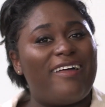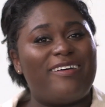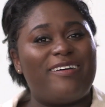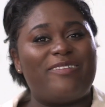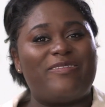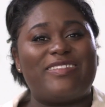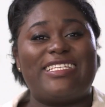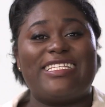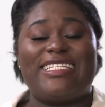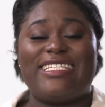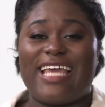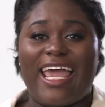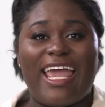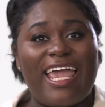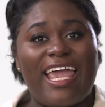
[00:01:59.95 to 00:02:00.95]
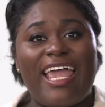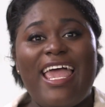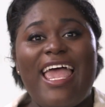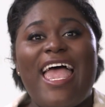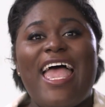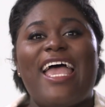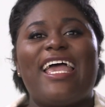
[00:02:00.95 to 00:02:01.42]
proud of
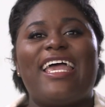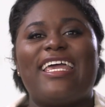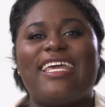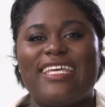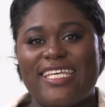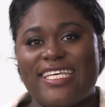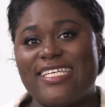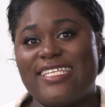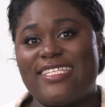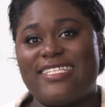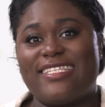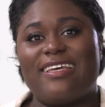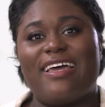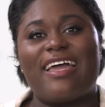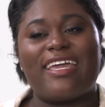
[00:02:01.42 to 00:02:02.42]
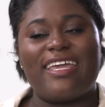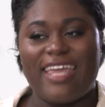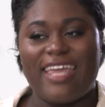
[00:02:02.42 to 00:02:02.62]
today is